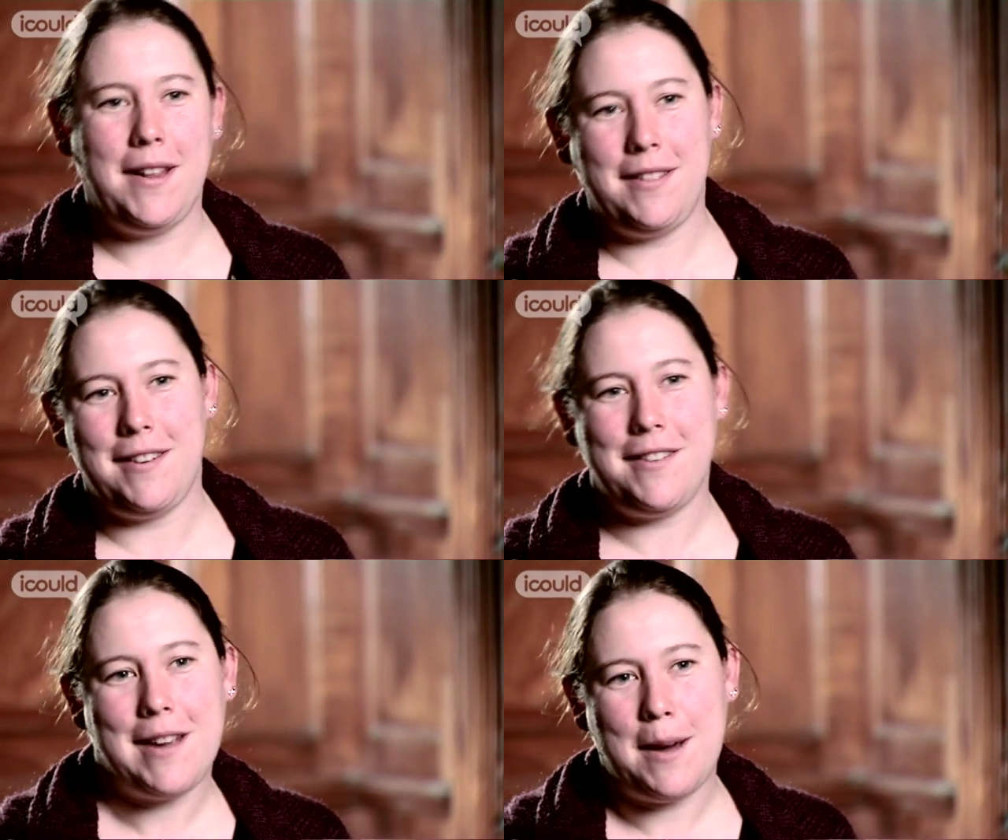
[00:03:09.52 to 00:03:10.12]
read
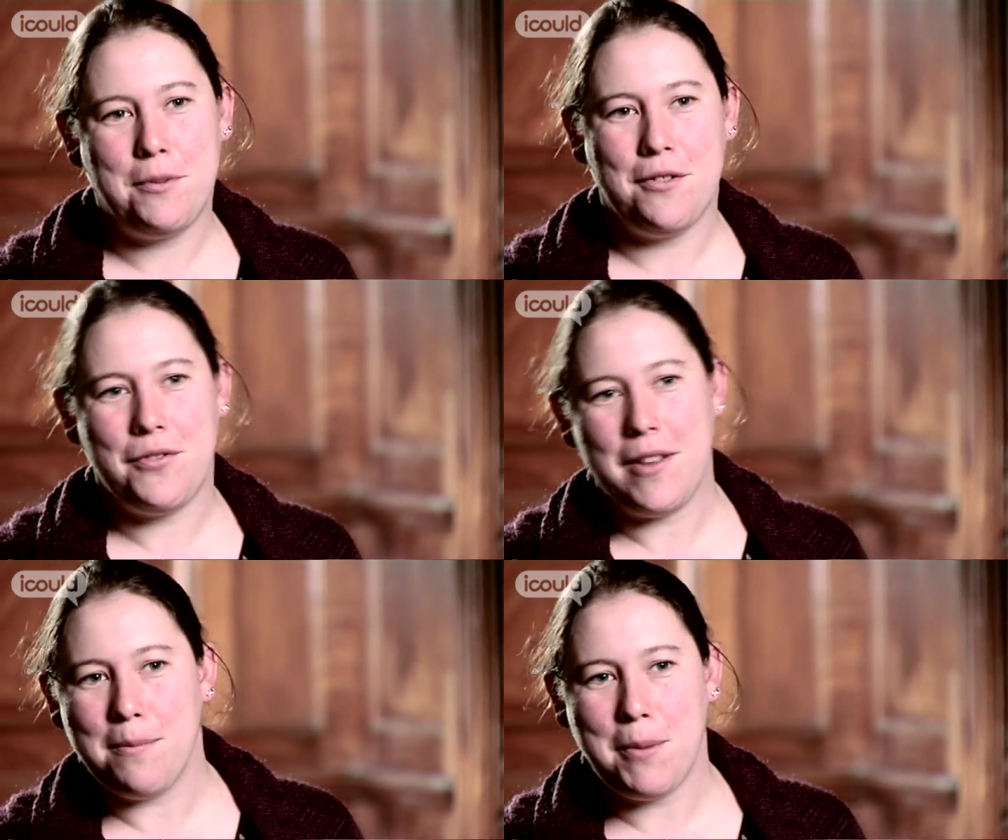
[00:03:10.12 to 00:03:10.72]
this chapter
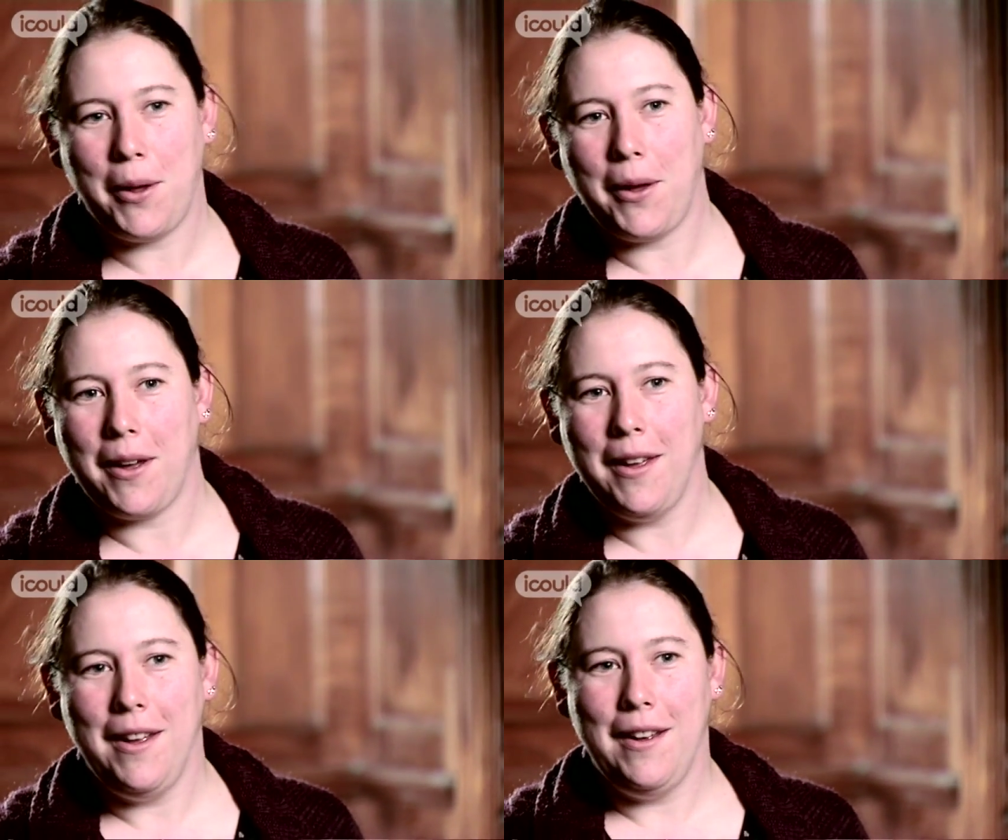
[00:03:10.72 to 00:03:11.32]
of this
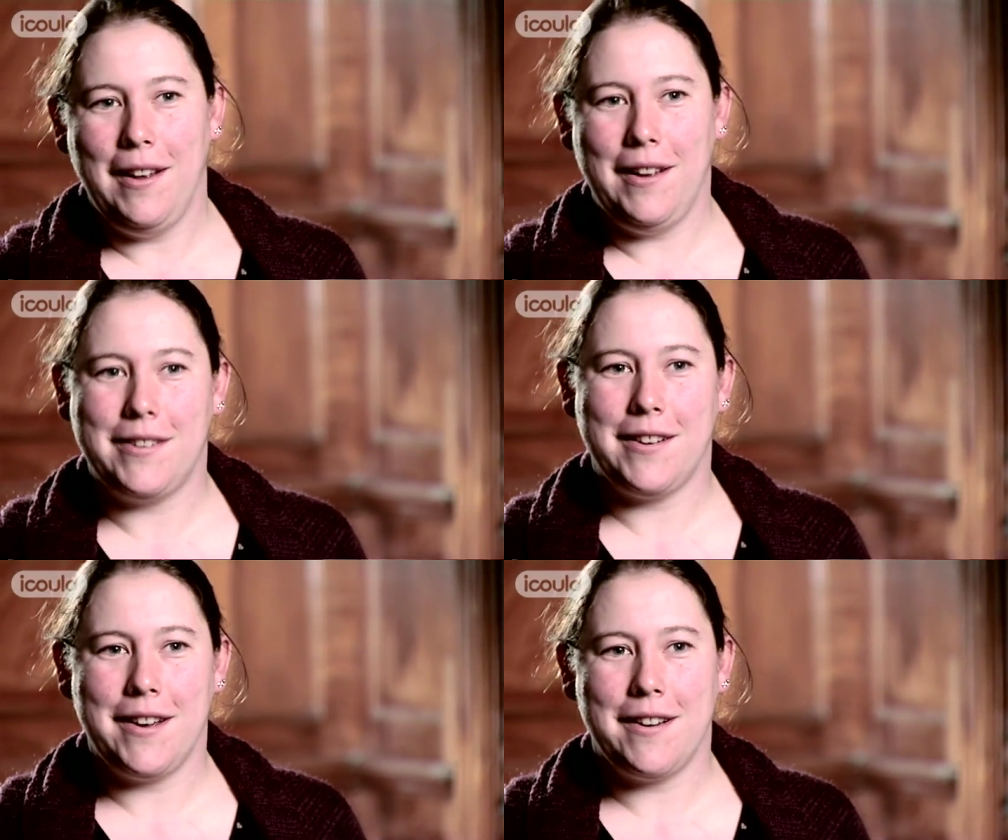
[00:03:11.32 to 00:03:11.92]
book.
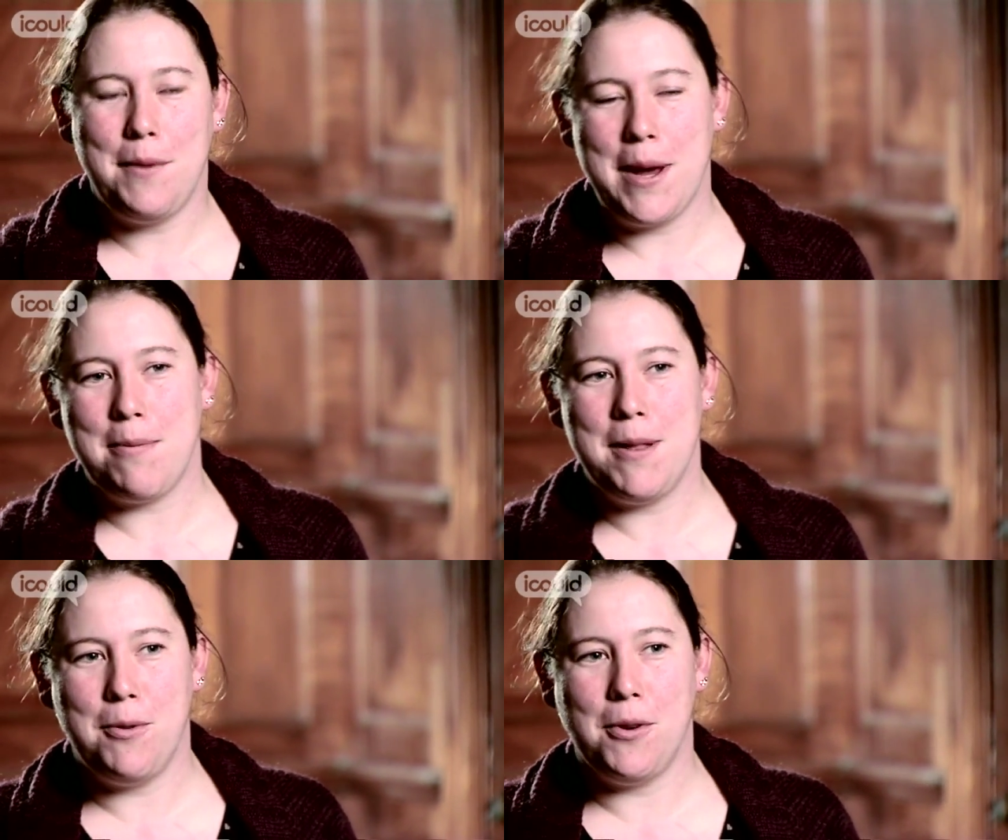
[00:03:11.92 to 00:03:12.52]
It's like I
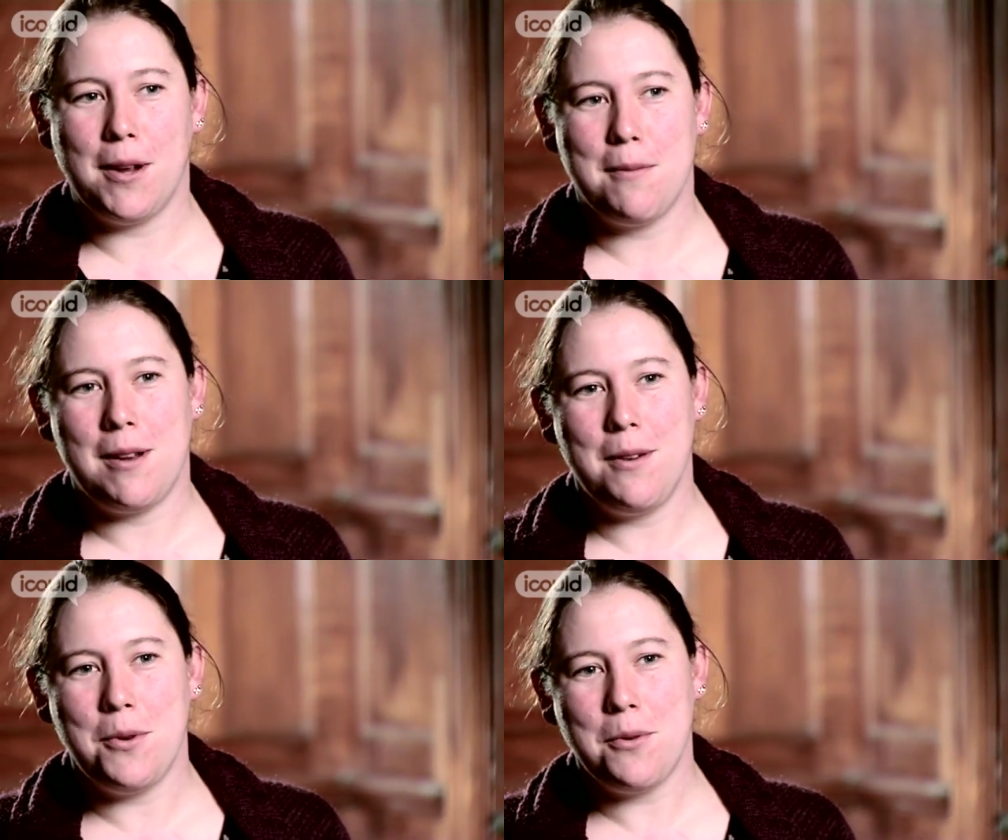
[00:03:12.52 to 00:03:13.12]
wake up in the morning and I'm
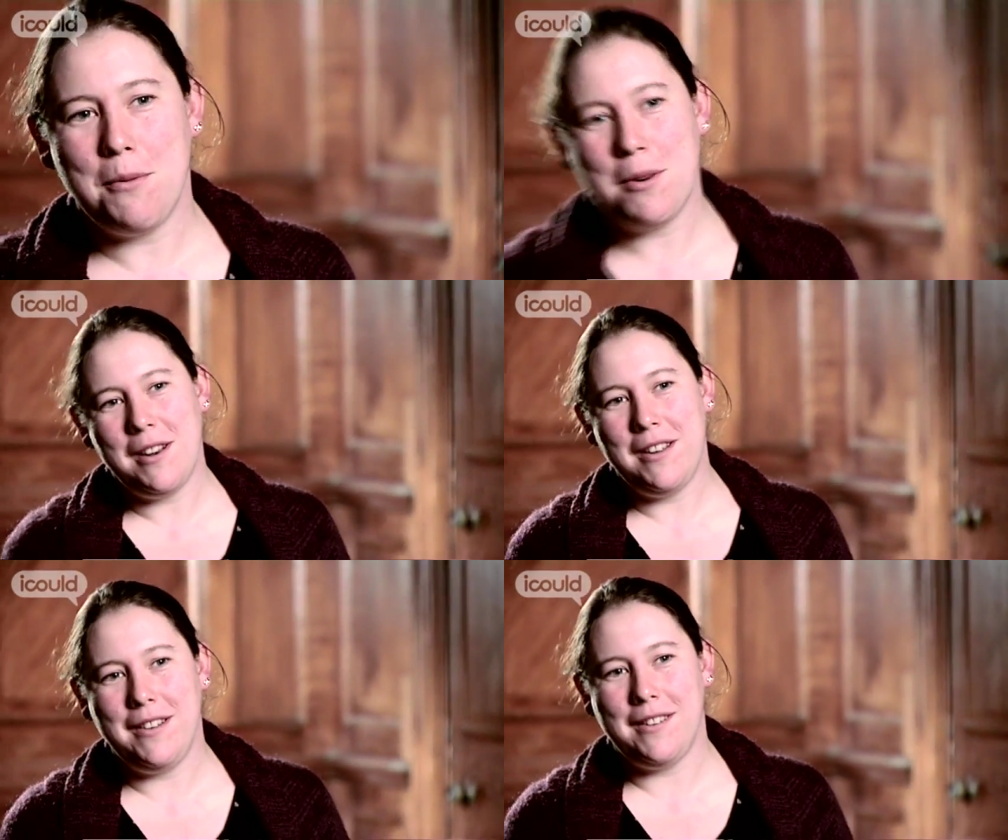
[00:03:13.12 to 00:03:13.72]
like, what do I want
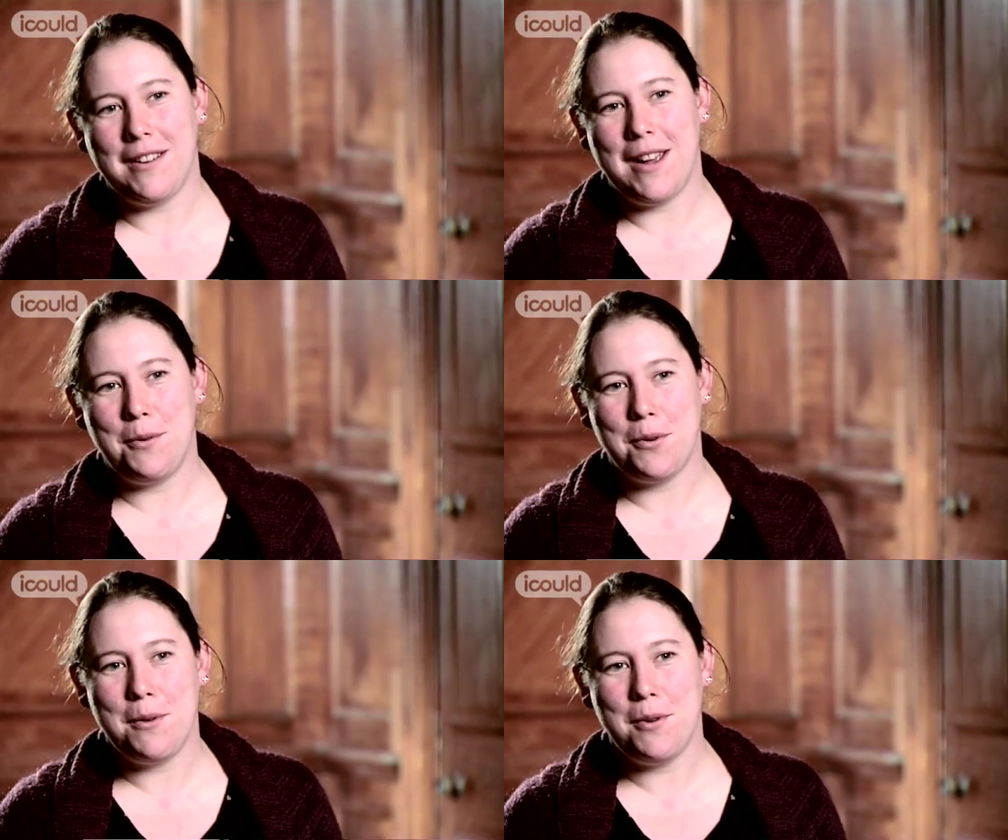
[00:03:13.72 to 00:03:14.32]
to learn
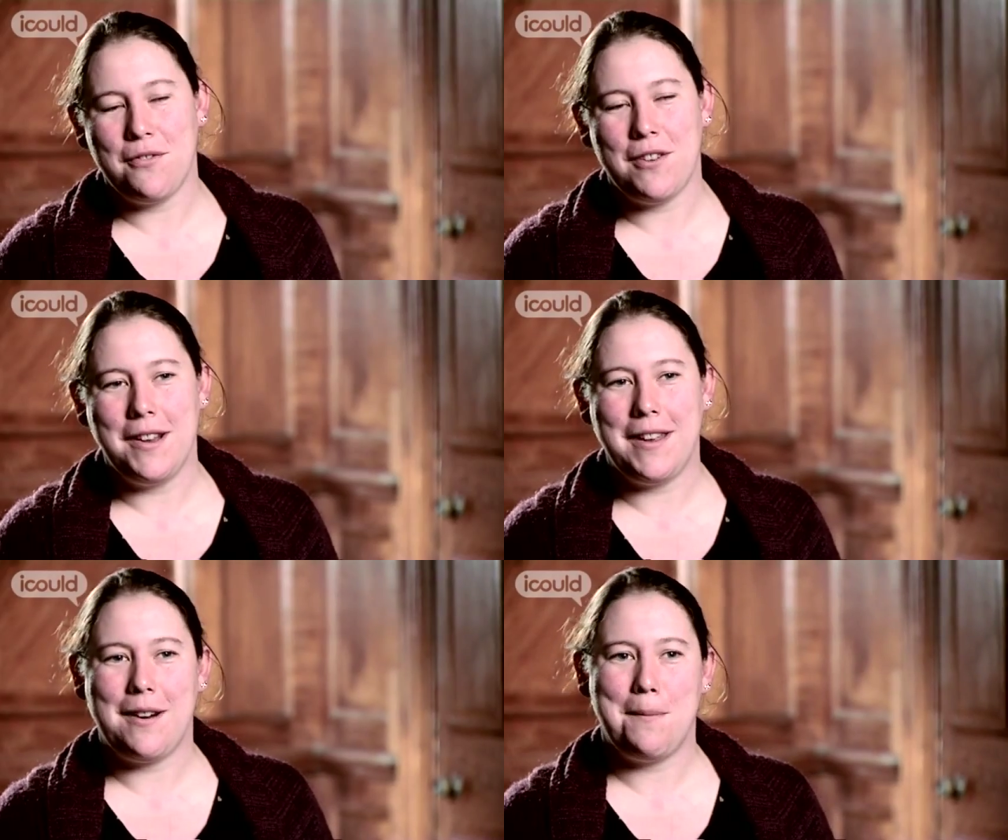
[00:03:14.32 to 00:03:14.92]
today? What do I want to
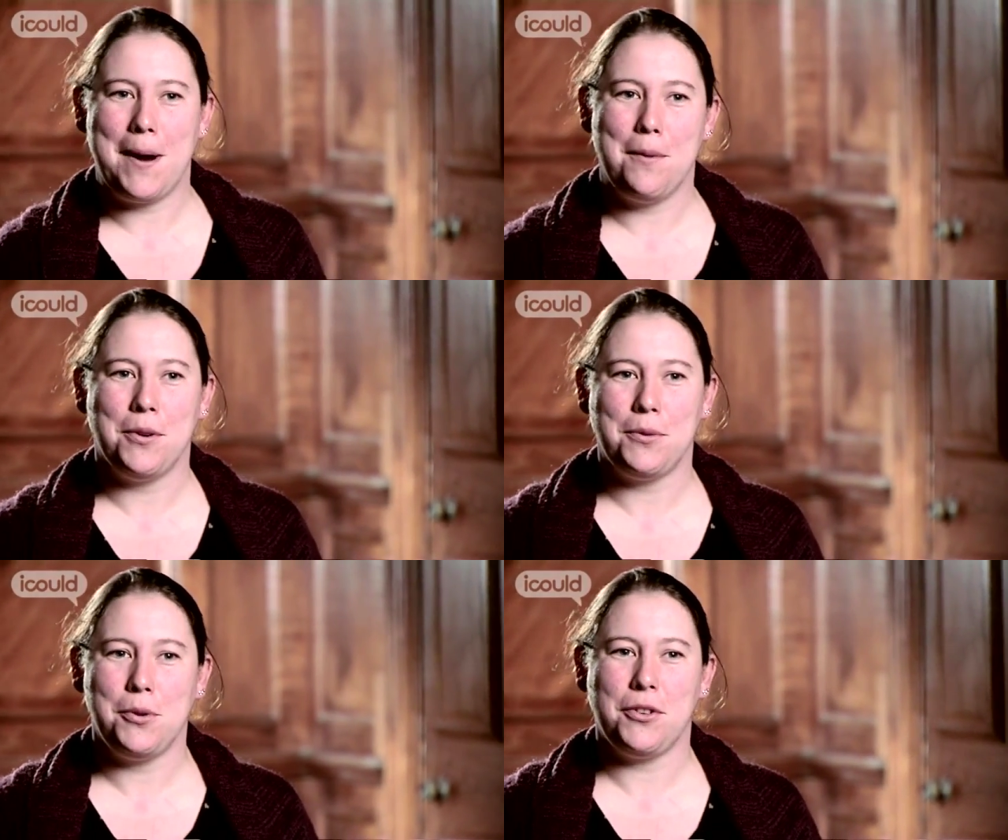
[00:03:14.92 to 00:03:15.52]
find out about?
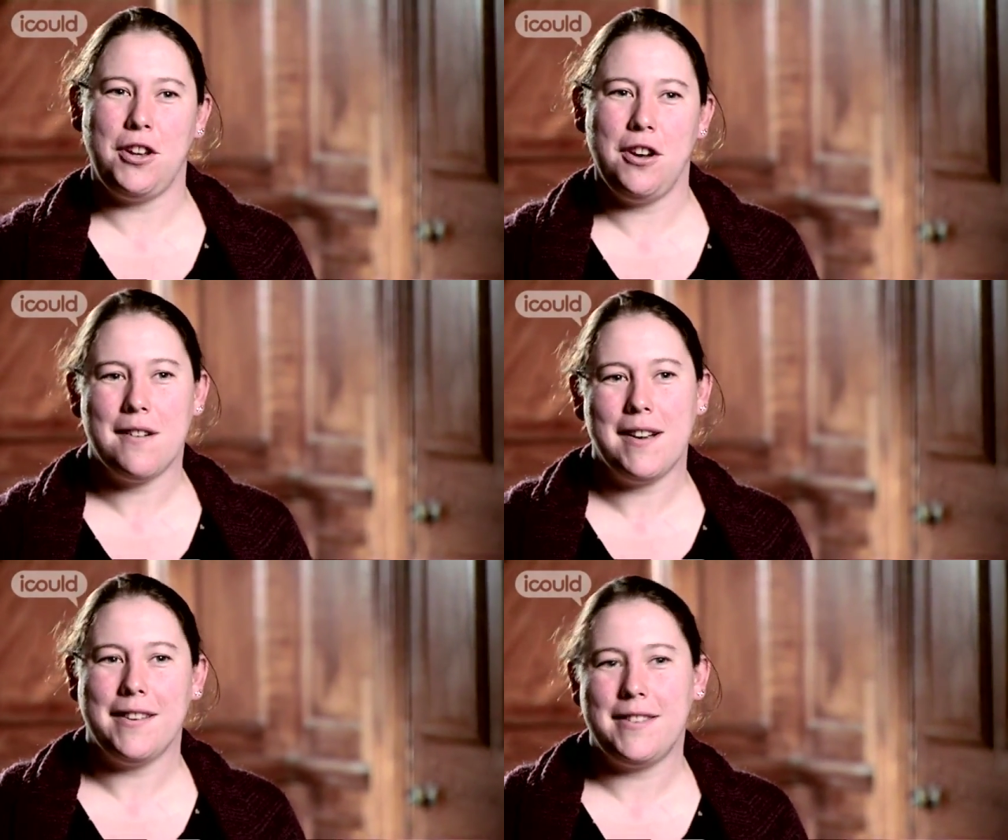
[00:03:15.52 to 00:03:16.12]
What's
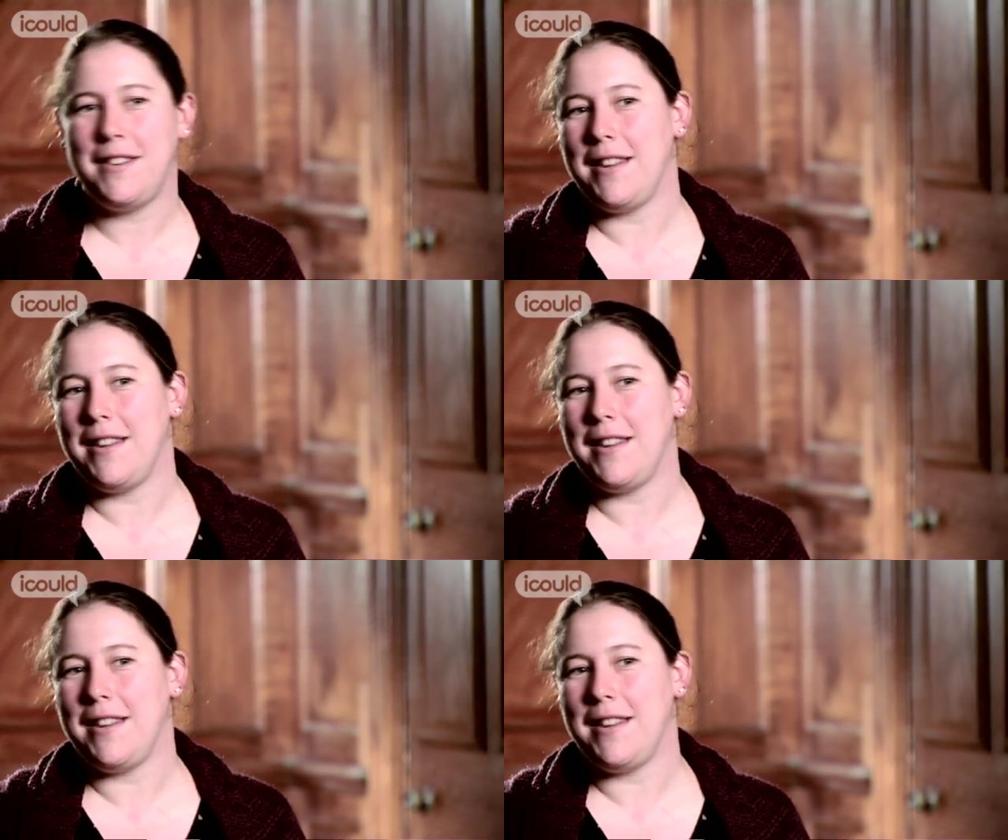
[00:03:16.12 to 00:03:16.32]
curious